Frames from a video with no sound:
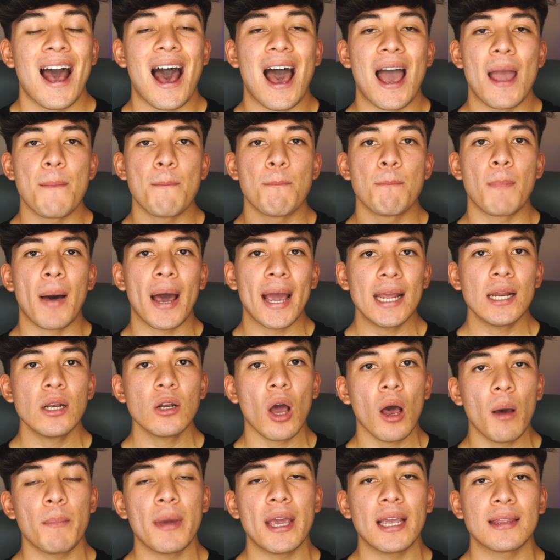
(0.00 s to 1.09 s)
I might
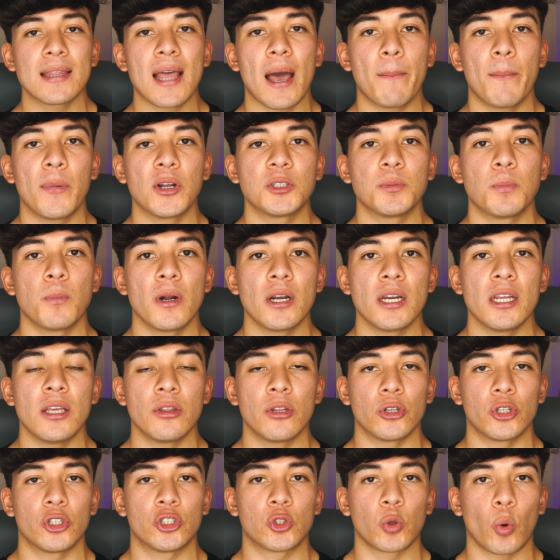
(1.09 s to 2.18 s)
not make that much money
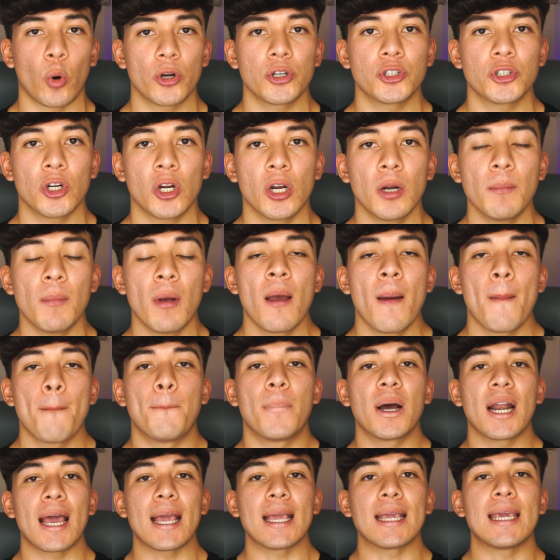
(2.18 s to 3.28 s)
in the short term,
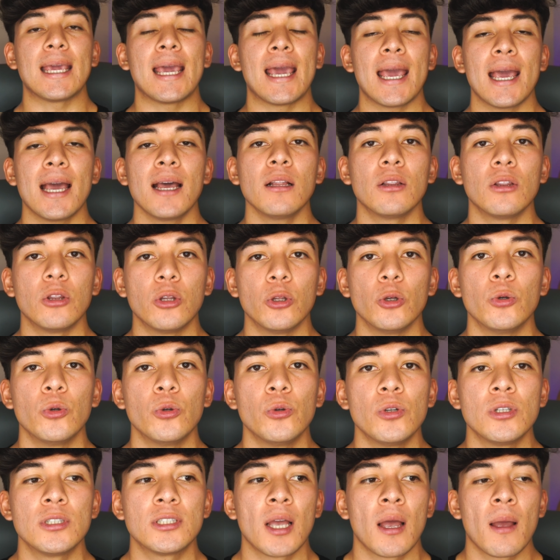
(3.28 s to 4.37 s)
but I can't
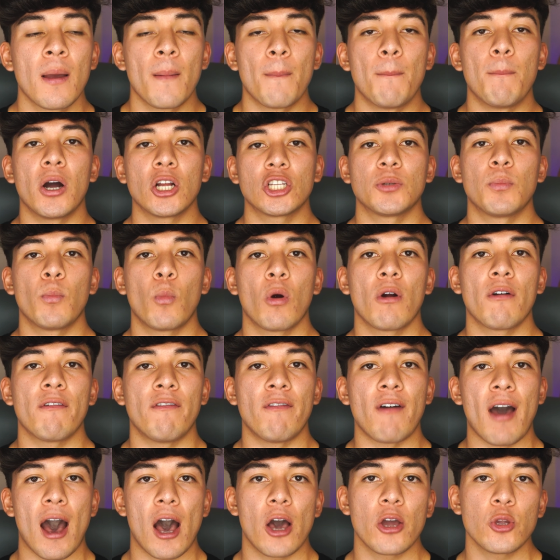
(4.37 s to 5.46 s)
lose much more
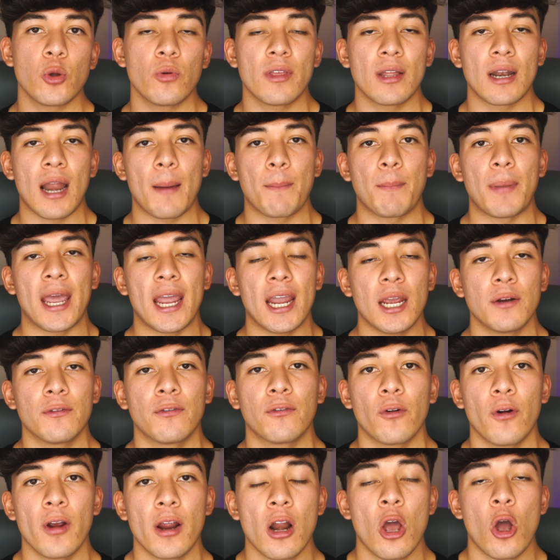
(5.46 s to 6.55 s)
value than I paid
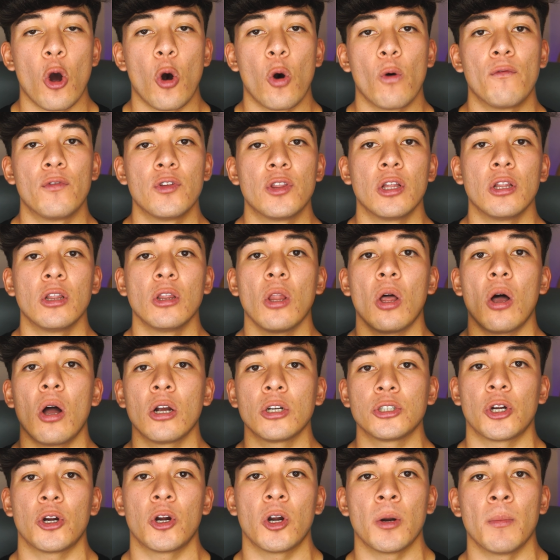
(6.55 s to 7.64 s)
for it over the
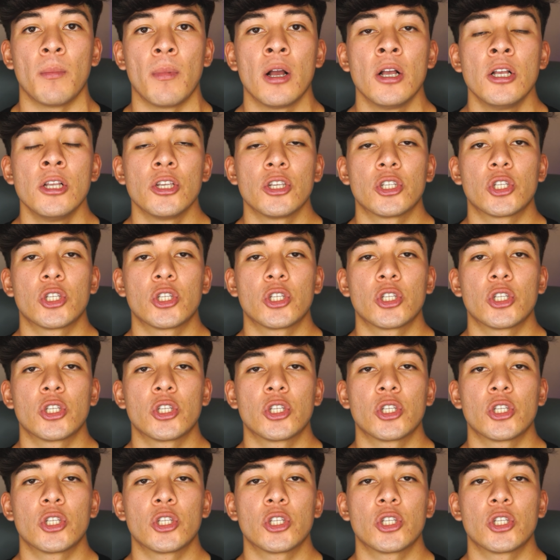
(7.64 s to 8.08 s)
long term.